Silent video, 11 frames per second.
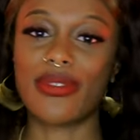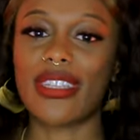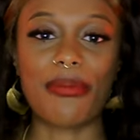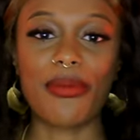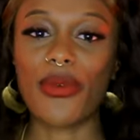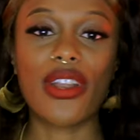
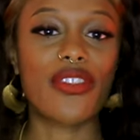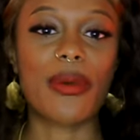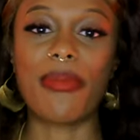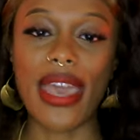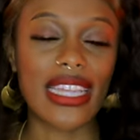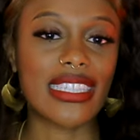some one of the
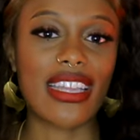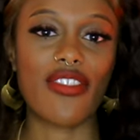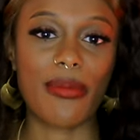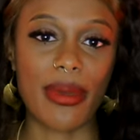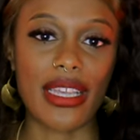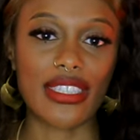best of
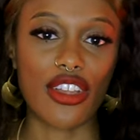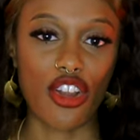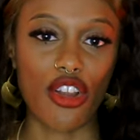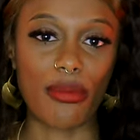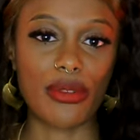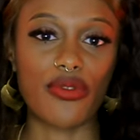the best
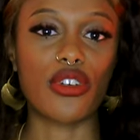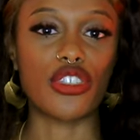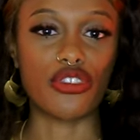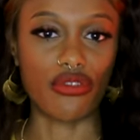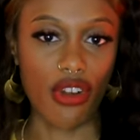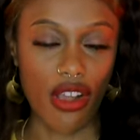herbs for
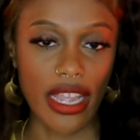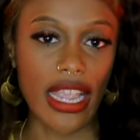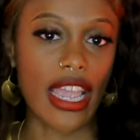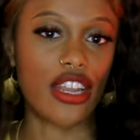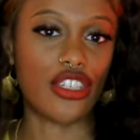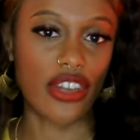drawing
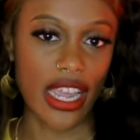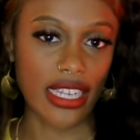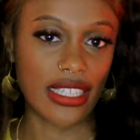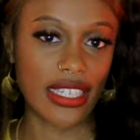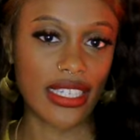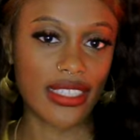and
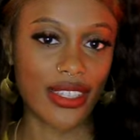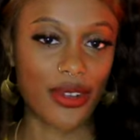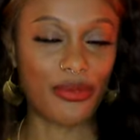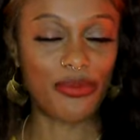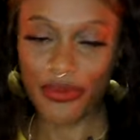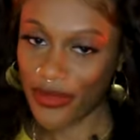attracting. So,
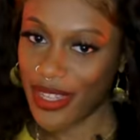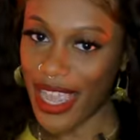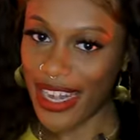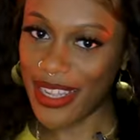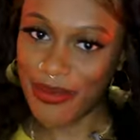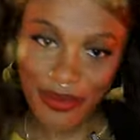
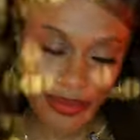catnip.